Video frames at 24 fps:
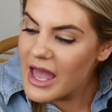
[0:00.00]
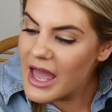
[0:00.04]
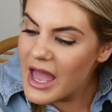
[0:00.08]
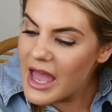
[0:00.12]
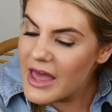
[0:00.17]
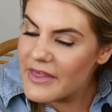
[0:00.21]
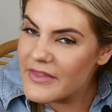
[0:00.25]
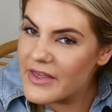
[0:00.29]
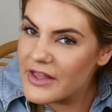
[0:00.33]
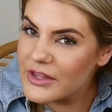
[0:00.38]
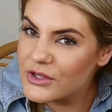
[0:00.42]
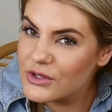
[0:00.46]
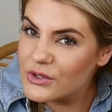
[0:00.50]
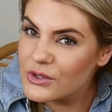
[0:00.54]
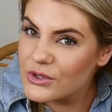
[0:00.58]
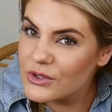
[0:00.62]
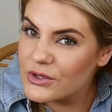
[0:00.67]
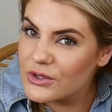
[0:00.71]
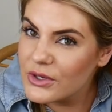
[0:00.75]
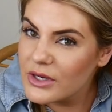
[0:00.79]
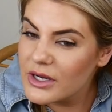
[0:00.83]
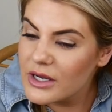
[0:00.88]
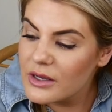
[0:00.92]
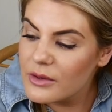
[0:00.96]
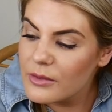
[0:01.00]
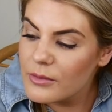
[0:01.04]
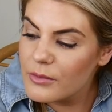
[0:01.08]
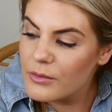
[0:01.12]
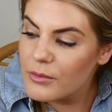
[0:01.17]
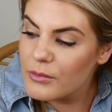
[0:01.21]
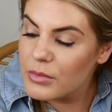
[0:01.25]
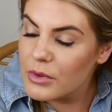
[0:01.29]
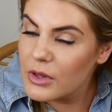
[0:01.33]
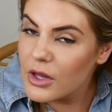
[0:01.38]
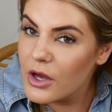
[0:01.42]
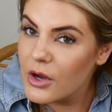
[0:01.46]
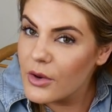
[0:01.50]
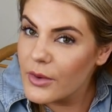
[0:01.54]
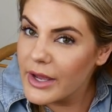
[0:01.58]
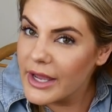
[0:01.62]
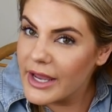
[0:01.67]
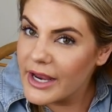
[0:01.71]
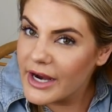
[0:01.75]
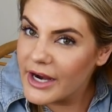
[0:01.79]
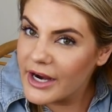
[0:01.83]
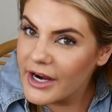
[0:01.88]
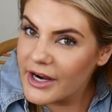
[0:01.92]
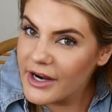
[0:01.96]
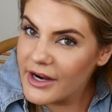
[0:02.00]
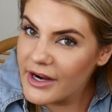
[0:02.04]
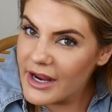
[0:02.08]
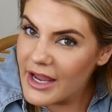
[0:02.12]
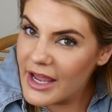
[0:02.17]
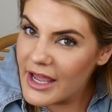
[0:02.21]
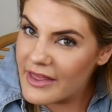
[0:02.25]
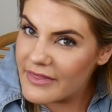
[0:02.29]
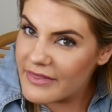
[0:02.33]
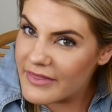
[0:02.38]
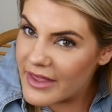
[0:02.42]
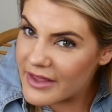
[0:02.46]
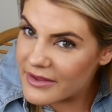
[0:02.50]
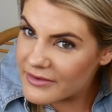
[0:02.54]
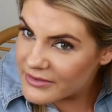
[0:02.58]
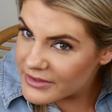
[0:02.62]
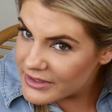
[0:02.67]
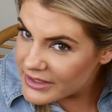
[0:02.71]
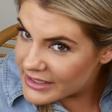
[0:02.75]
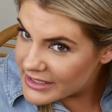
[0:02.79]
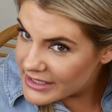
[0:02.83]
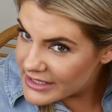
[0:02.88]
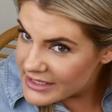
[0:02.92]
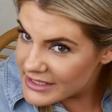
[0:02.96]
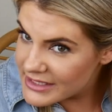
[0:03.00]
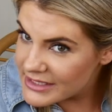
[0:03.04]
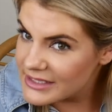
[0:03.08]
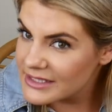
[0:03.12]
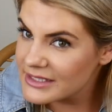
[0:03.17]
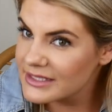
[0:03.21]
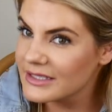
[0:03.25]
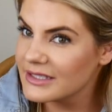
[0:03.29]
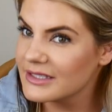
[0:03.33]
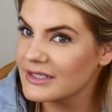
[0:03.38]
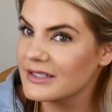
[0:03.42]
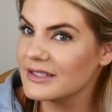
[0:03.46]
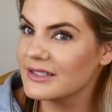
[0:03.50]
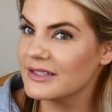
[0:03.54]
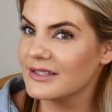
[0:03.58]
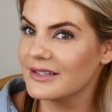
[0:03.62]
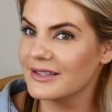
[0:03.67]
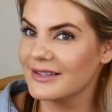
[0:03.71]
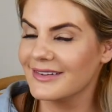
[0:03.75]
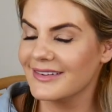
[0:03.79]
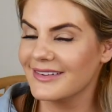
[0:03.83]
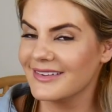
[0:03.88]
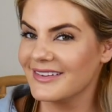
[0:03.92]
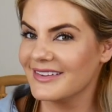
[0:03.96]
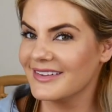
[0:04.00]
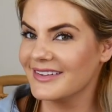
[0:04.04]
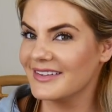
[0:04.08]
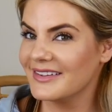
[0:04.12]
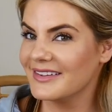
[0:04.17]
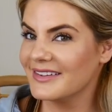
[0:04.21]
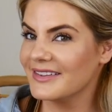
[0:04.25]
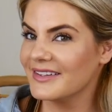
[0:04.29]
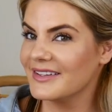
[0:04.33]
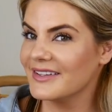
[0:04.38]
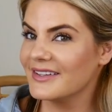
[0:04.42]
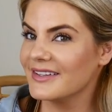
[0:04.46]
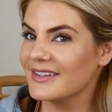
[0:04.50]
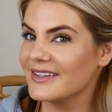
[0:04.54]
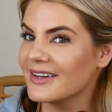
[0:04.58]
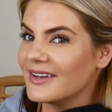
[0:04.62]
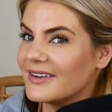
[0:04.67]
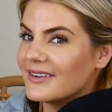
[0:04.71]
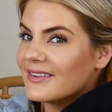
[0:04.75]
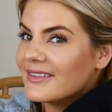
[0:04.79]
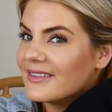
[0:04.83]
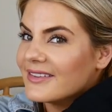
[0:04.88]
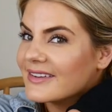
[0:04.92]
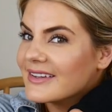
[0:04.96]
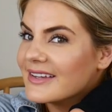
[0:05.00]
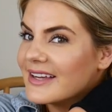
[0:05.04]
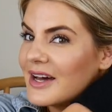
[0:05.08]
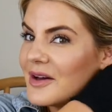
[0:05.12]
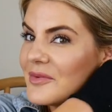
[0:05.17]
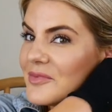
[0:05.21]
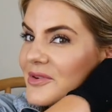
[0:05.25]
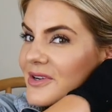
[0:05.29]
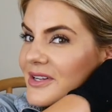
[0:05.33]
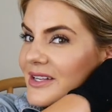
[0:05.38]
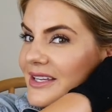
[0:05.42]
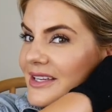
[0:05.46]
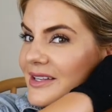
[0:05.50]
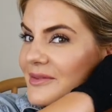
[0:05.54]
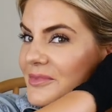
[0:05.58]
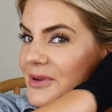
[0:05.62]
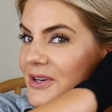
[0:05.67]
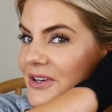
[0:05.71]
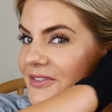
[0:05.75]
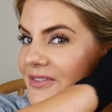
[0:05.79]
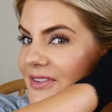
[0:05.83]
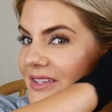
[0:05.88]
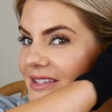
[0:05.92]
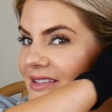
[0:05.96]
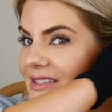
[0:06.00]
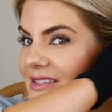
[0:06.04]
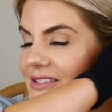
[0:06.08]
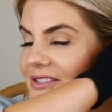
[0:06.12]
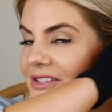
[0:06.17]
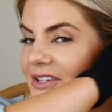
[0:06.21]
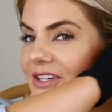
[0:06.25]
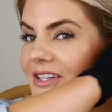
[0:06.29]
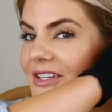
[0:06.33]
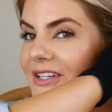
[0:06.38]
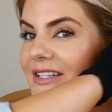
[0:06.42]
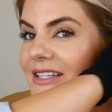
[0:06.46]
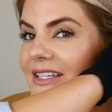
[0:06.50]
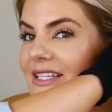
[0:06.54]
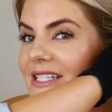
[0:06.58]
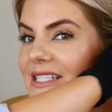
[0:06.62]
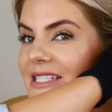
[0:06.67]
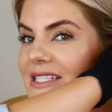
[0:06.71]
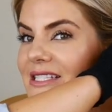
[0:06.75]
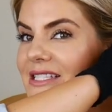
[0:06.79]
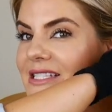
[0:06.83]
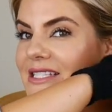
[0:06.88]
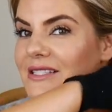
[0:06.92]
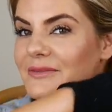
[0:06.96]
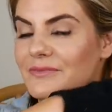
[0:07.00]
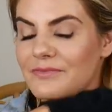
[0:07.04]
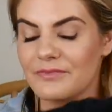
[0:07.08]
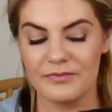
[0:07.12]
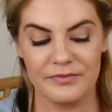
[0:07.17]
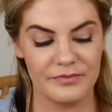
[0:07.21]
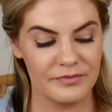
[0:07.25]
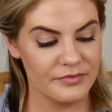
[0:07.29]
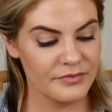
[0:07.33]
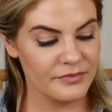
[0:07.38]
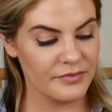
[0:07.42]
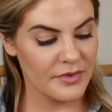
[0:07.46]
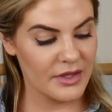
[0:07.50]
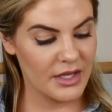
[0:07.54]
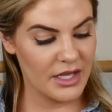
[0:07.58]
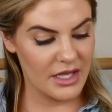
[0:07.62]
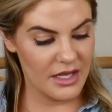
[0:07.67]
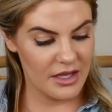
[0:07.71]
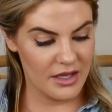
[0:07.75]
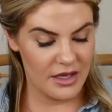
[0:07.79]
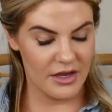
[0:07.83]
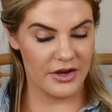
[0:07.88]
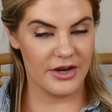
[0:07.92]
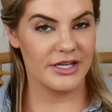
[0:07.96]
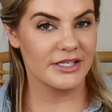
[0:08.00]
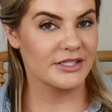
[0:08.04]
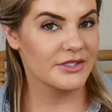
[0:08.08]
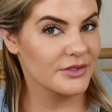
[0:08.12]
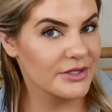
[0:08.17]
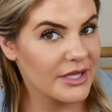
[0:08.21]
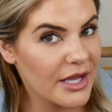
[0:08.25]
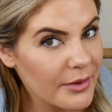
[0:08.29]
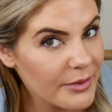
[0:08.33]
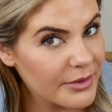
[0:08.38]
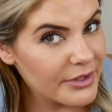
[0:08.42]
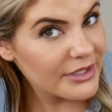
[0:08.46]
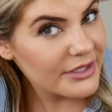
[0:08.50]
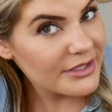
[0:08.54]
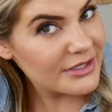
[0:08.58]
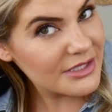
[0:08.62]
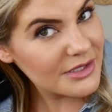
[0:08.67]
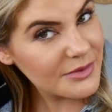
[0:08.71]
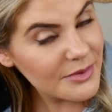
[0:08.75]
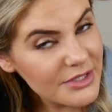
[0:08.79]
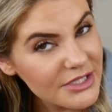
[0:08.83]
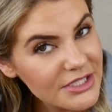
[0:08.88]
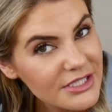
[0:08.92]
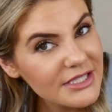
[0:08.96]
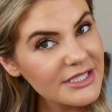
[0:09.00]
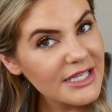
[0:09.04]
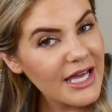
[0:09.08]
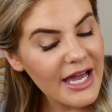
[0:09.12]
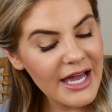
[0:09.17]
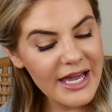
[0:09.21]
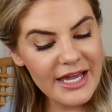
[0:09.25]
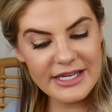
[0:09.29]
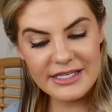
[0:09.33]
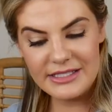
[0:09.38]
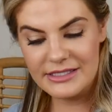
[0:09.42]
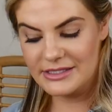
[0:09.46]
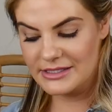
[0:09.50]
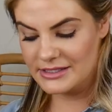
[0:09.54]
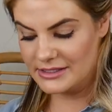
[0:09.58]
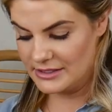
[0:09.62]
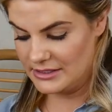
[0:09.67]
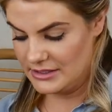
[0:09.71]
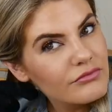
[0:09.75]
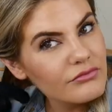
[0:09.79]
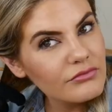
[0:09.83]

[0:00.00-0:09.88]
And then you blow air and then release. And there you go. Look at how pretty and perfect this curl is. All right, so now we're gonna switch sides.